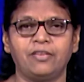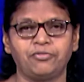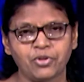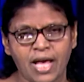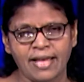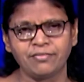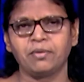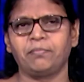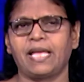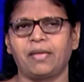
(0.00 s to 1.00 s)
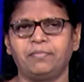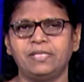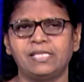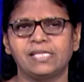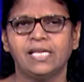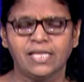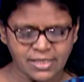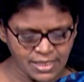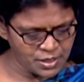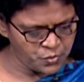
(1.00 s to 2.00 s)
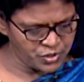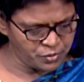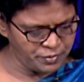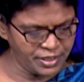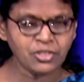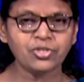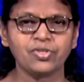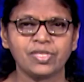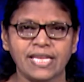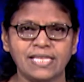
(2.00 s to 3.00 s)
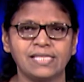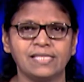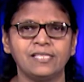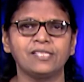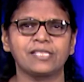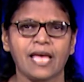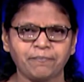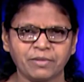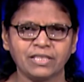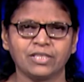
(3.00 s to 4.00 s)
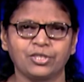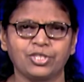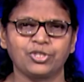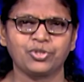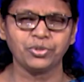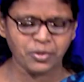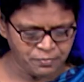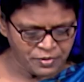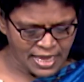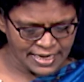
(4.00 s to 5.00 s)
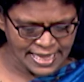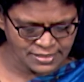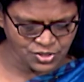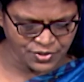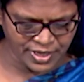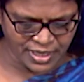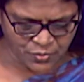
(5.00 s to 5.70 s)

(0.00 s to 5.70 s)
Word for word: If you have your Bibles, turn with me to Genesis chapter 32 and let's read